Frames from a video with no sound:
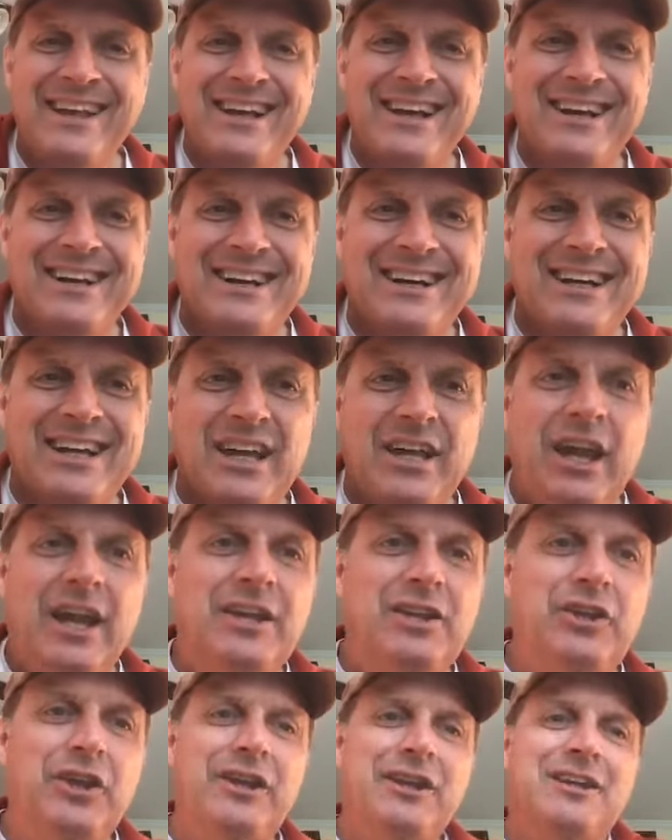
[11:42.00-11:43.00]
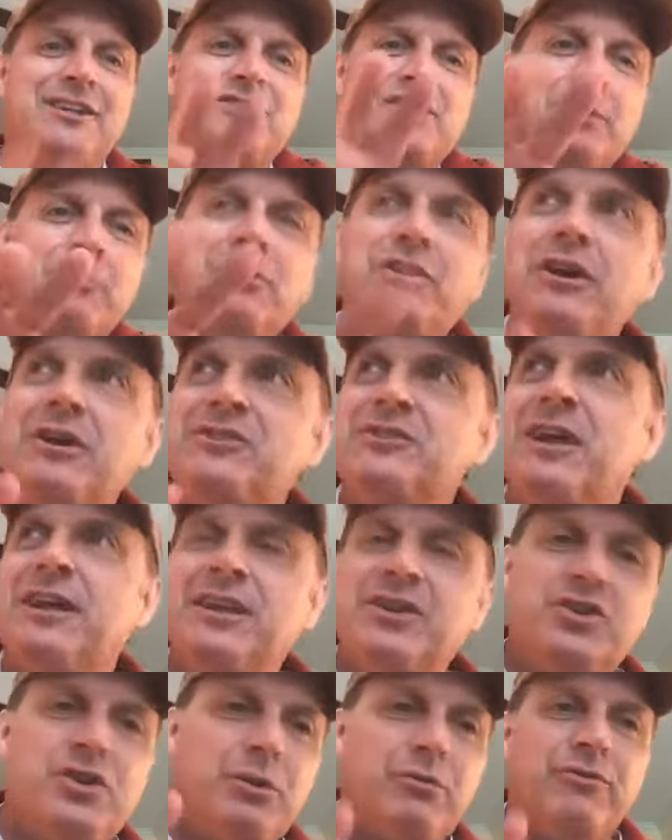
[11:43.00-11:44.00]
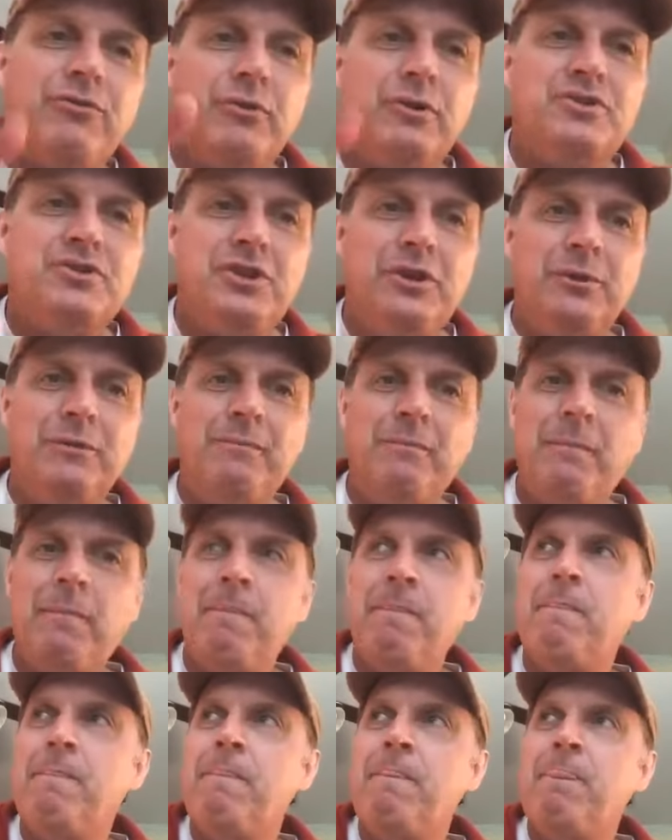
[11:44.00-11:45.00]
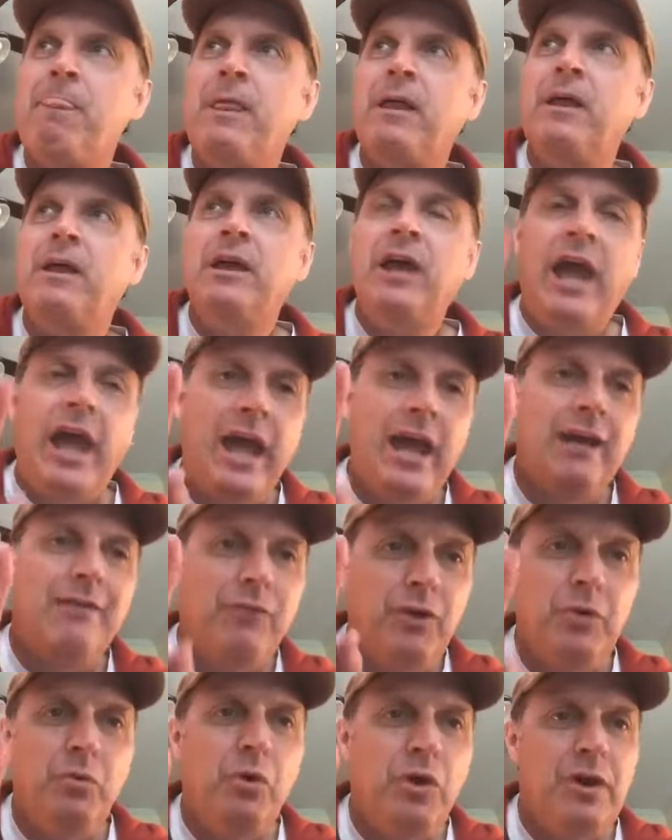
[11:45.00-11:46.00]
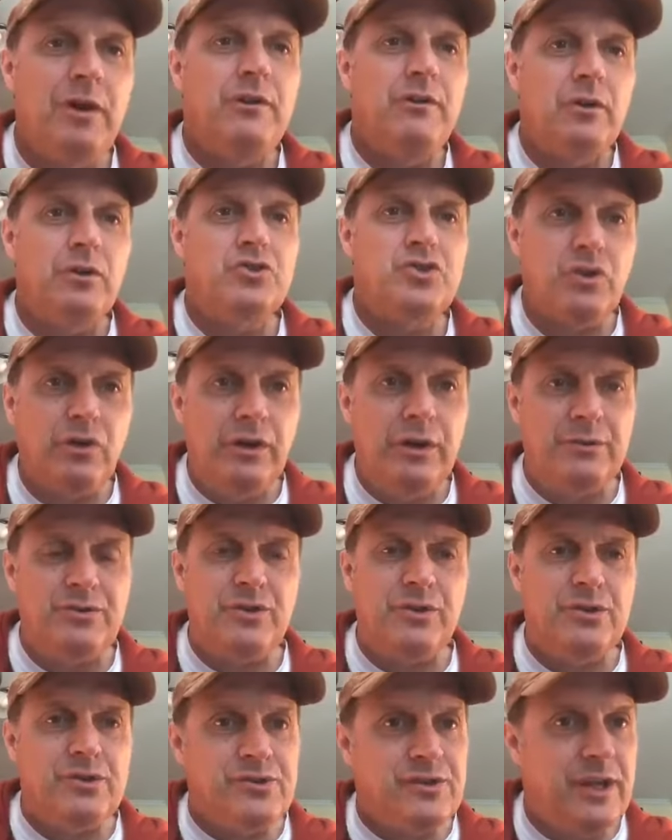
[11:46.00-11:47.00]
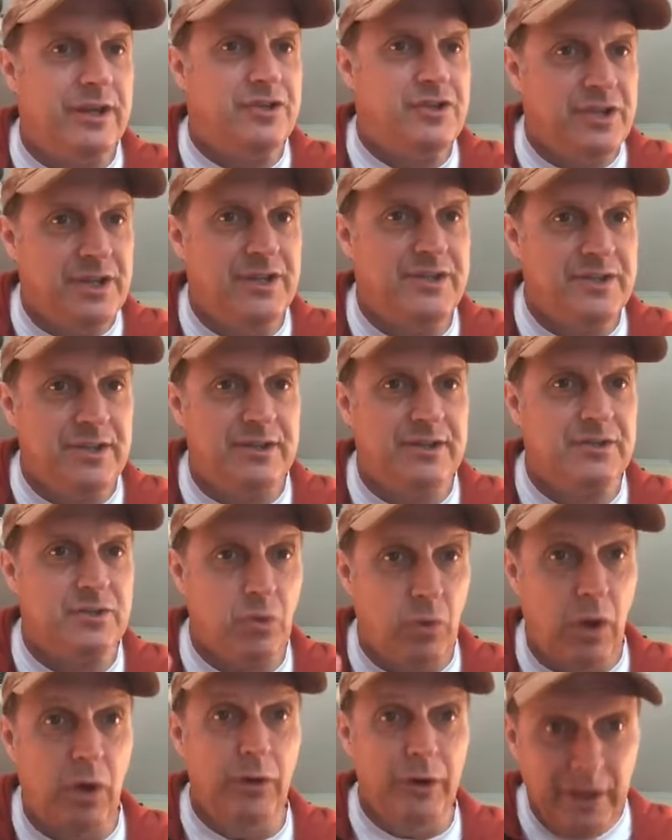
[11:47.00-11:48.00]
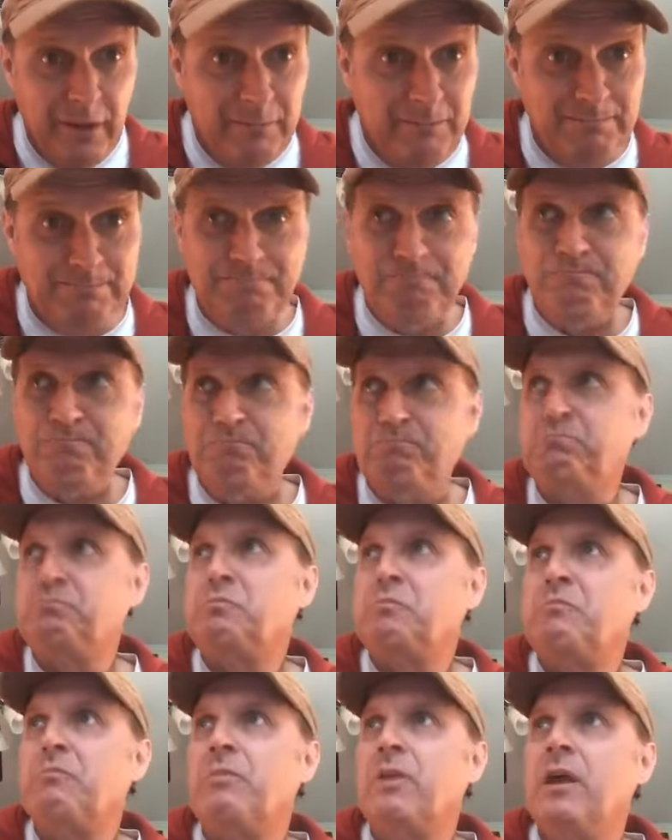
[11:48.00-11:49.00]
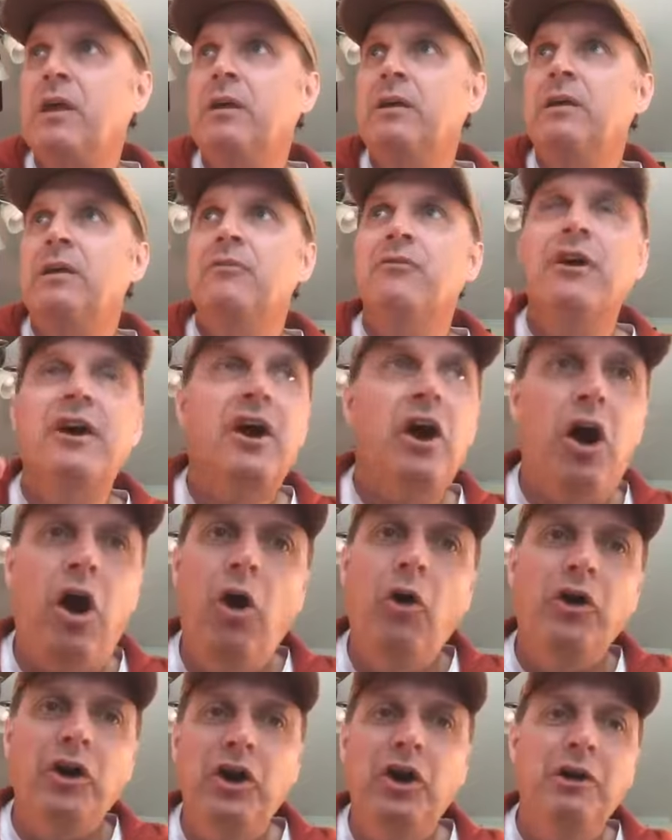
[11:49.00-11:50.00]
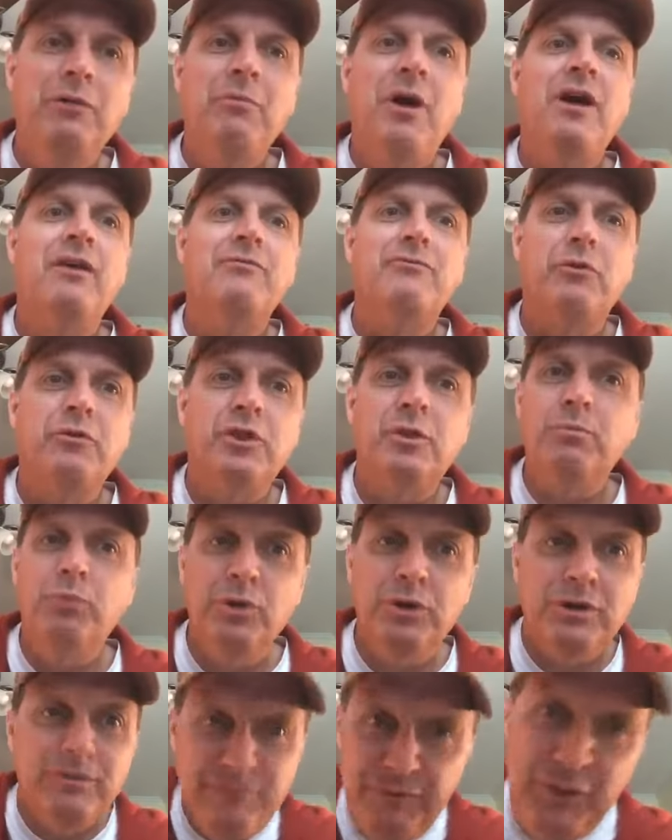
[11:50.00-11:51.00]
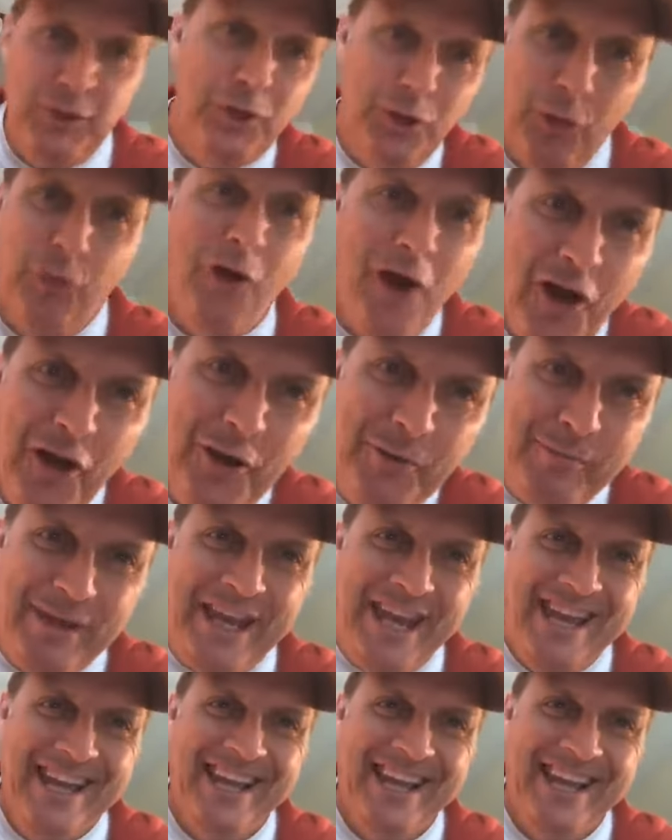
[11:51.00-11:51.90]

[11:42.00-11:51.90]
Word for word: Uh, and, and, and, something else I'll share with folks too. Every one of those scriptures that Jesus quoted, they all come from the book of Deuteronomy.